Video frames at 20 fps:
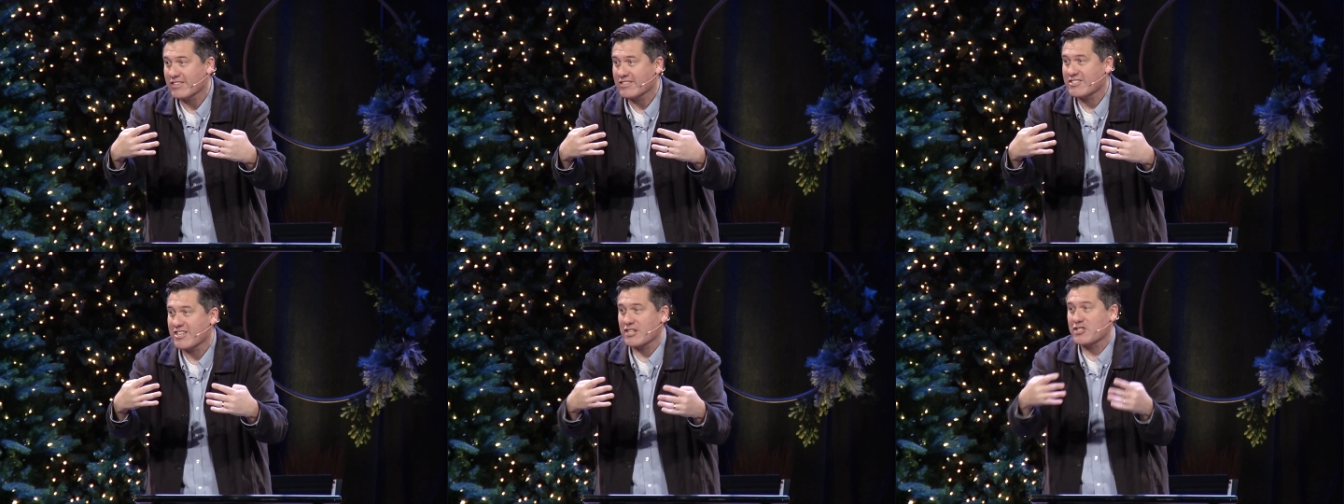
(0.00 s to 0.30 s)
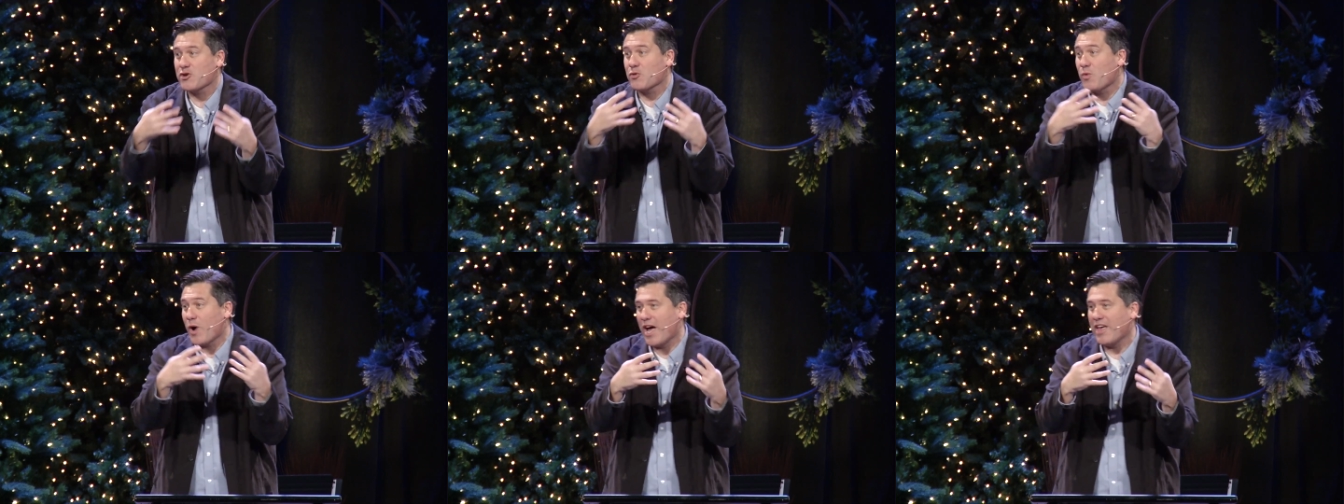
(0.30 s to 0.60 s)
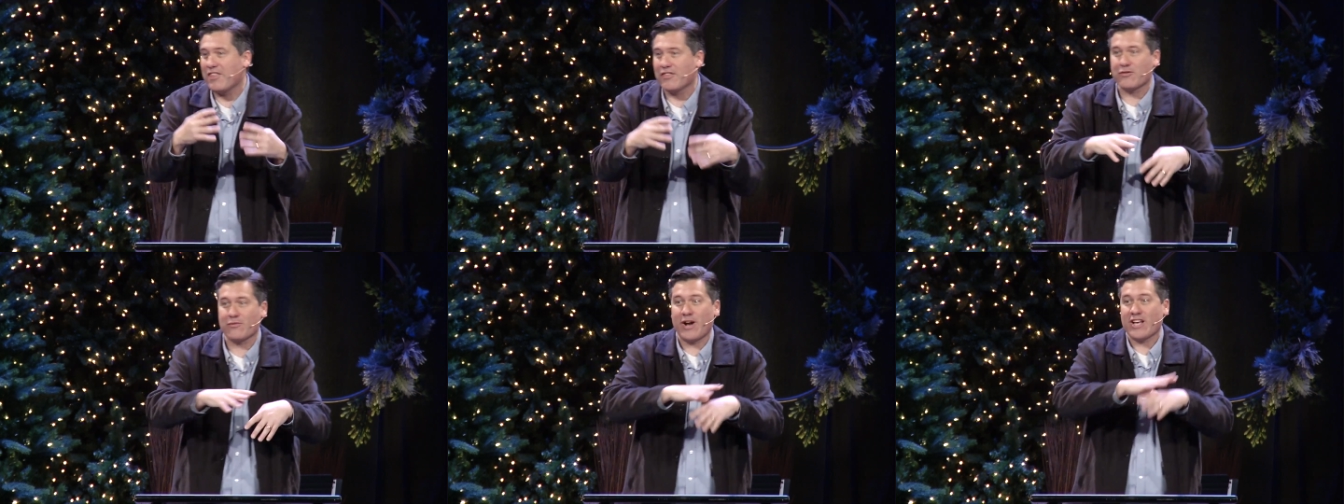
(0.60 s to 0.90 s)
in such a way
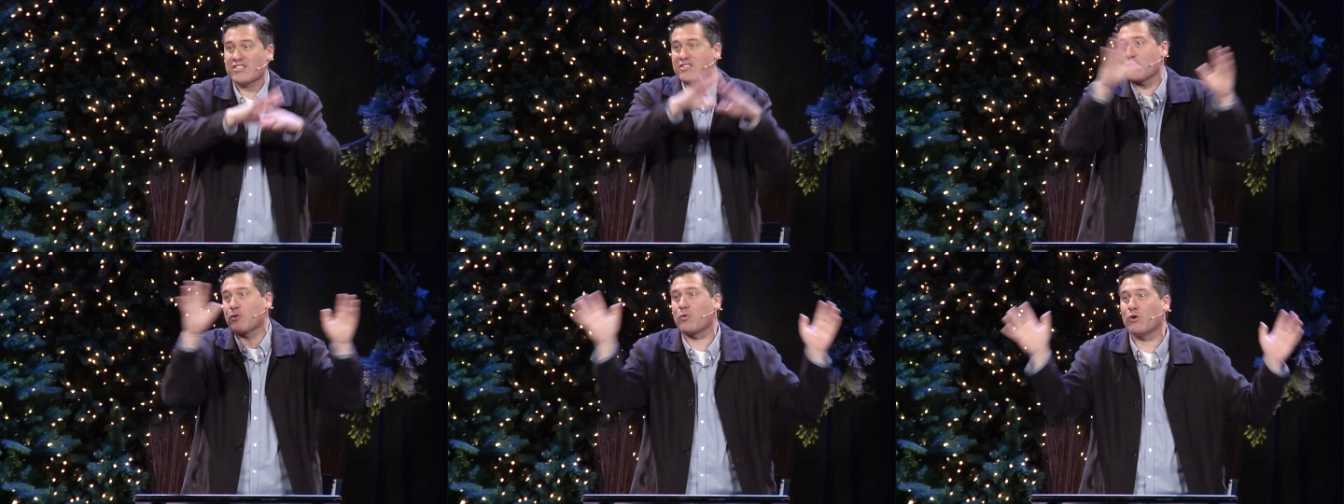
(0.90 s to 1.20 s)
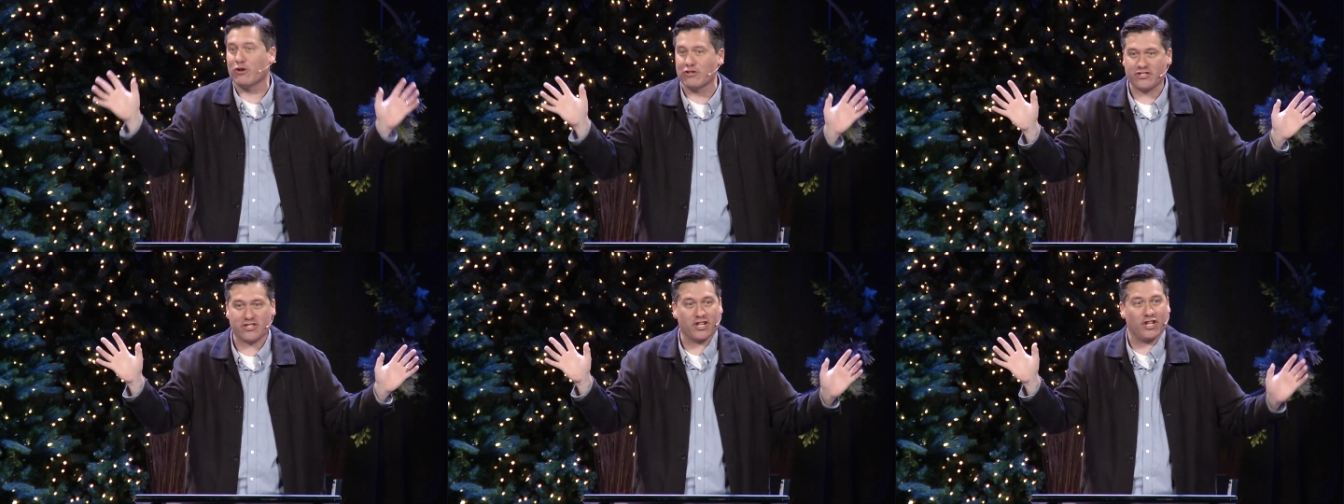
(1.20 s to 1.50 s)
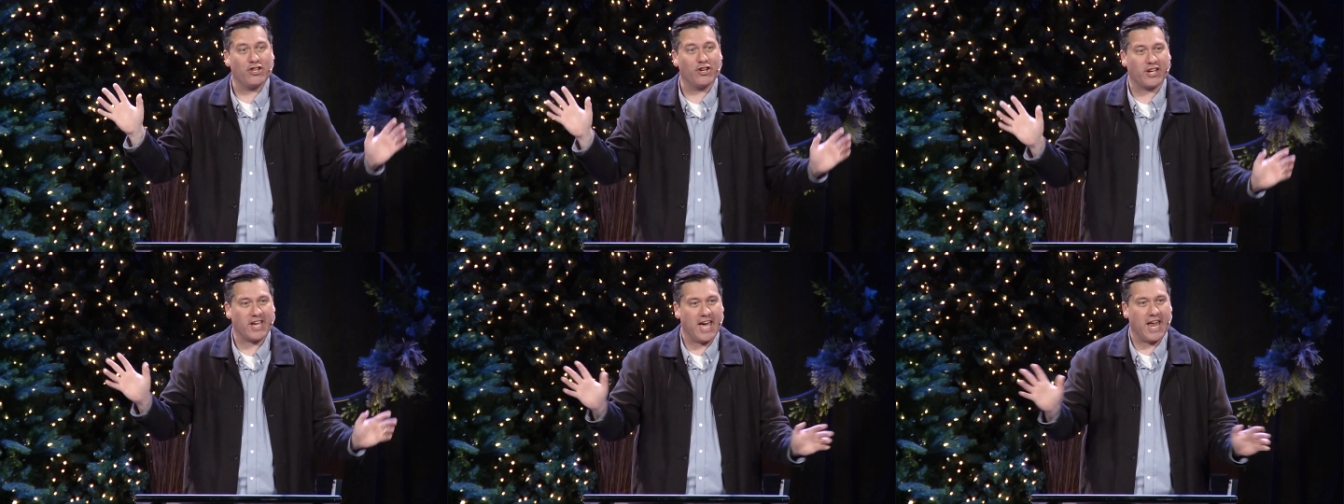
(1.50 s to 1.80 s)
that the rest of the world's going
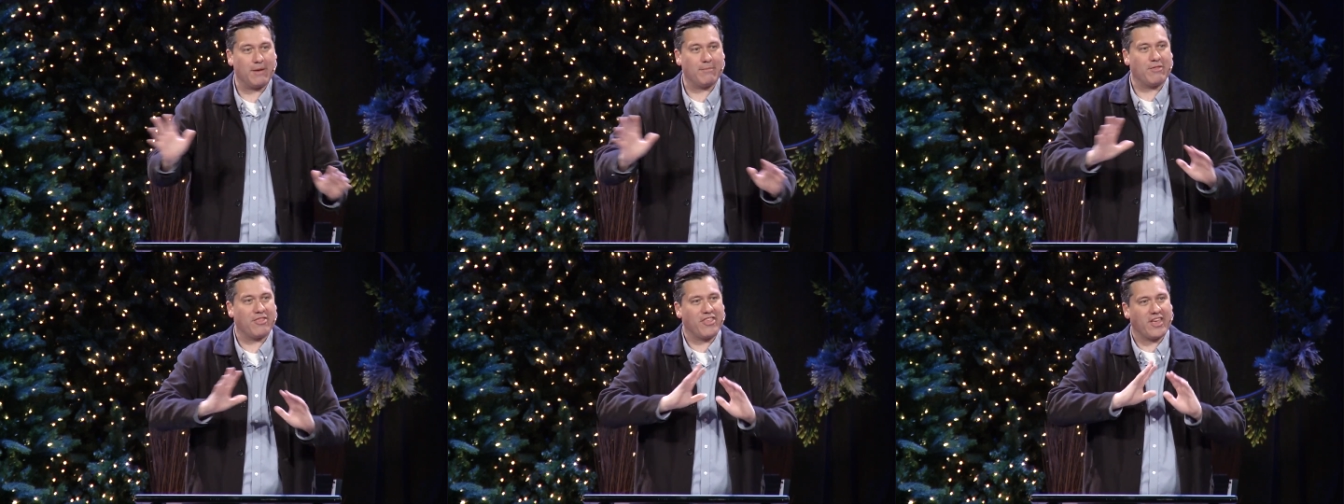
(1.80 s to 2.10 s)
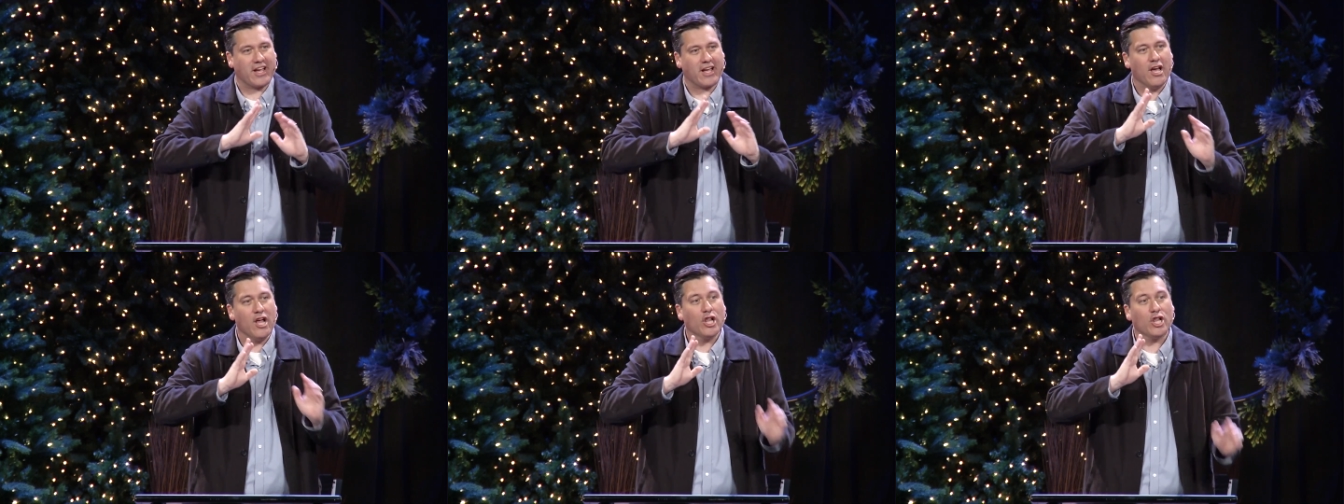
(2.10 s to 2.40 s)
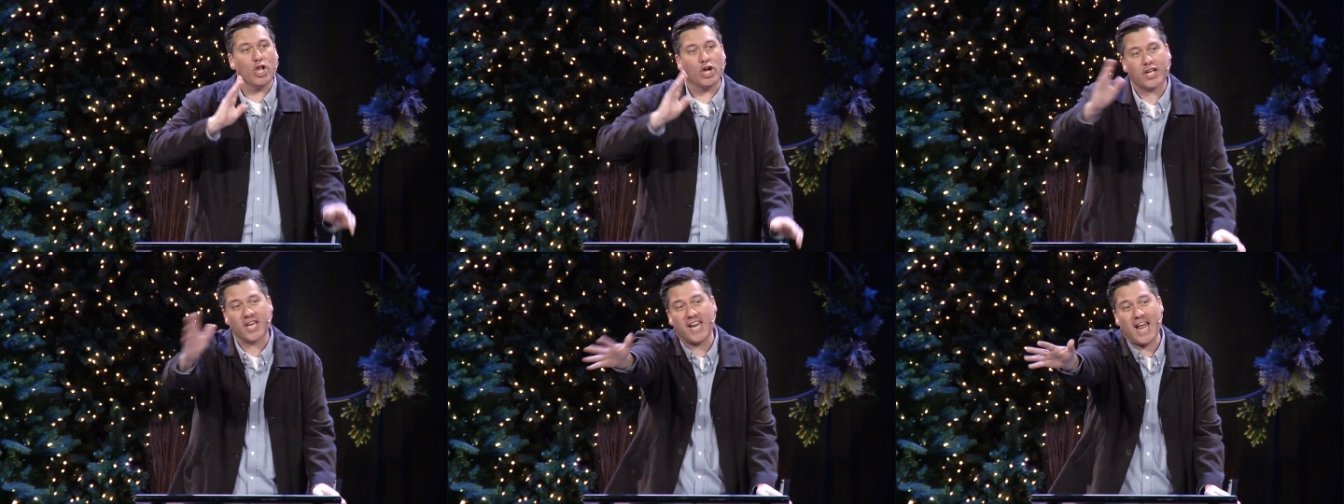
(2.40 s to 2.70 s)
to look at them and think,
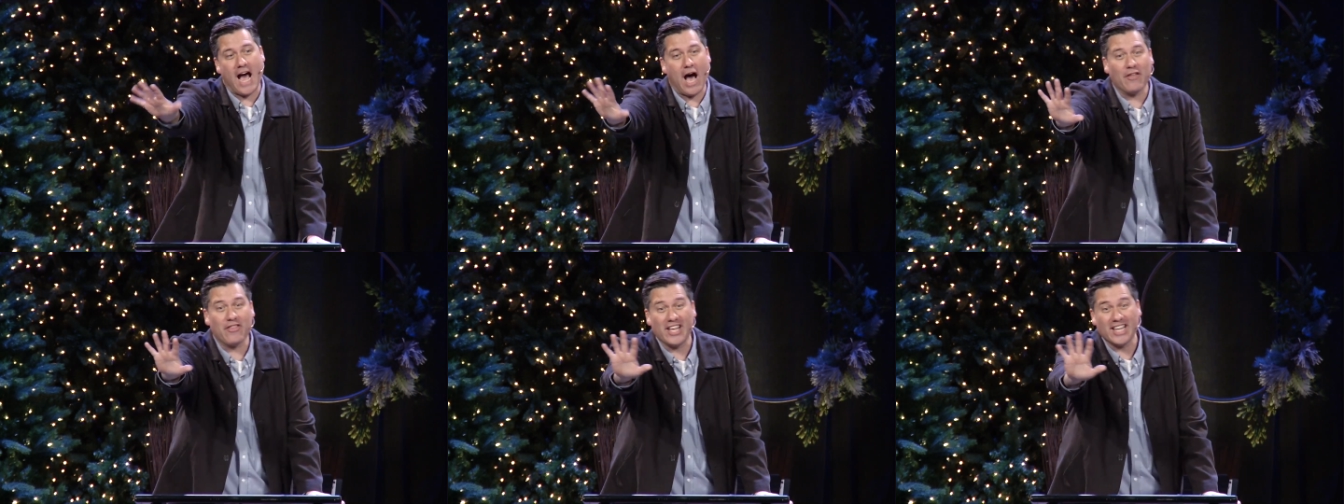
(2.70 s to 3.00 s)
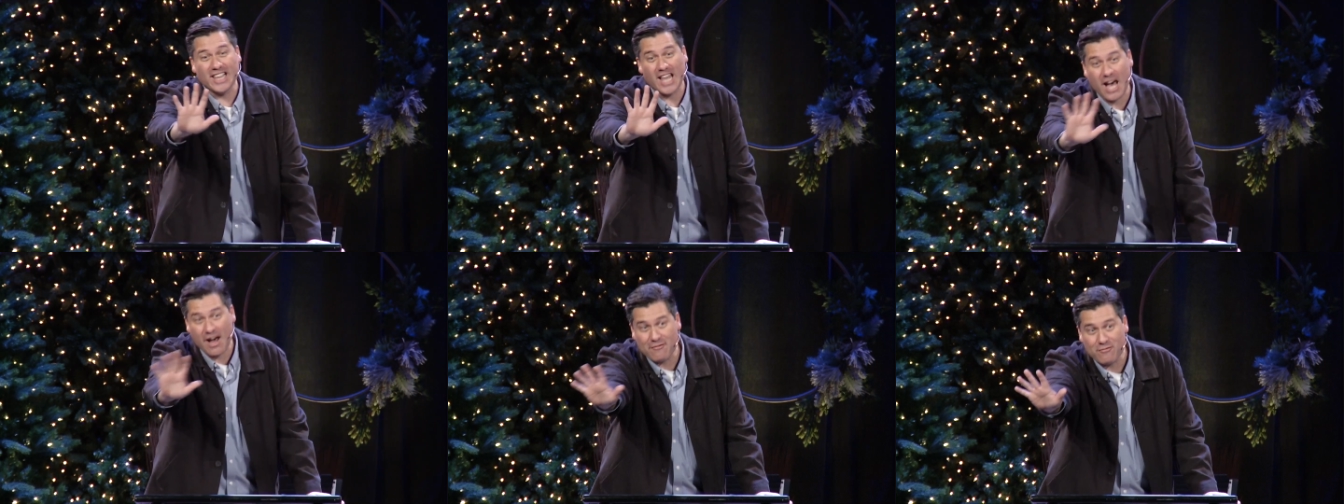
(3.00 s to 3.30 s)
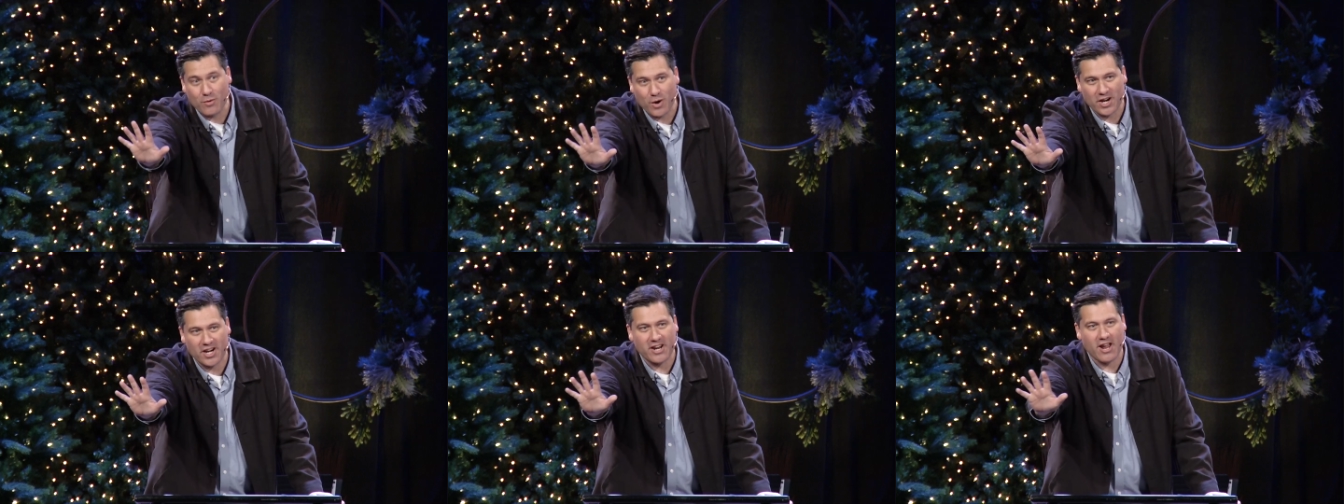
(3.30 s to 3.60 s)
look at how they
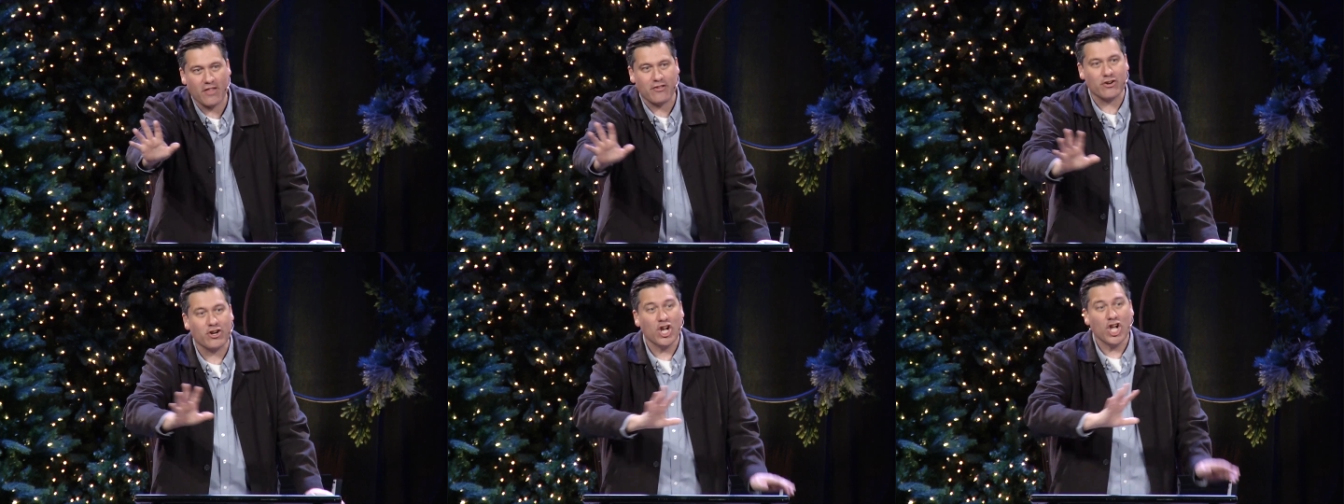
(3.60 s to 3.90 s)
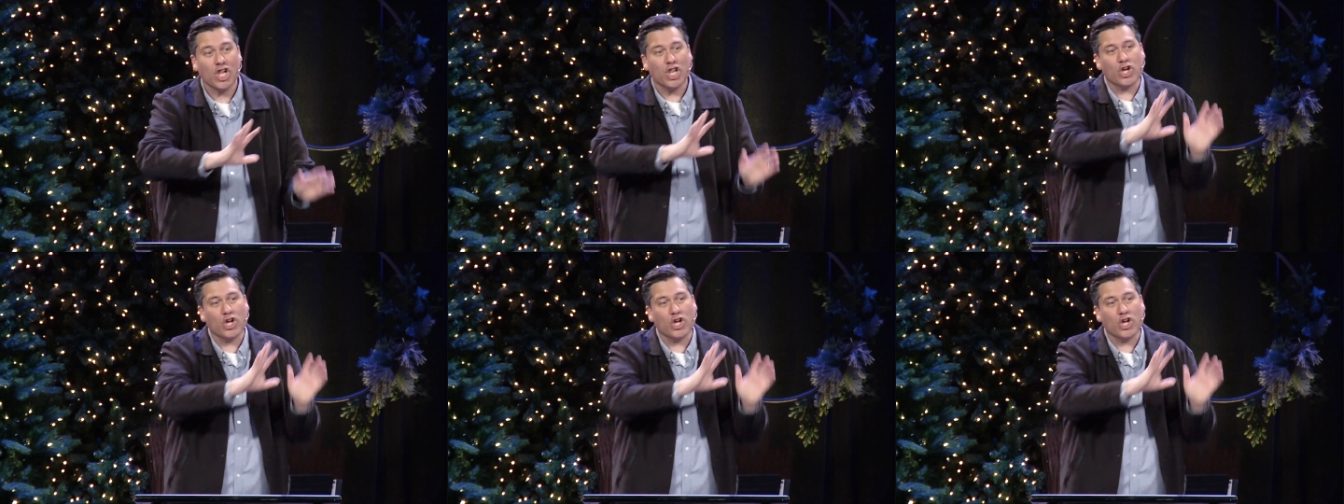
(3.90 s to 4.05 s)
love one another.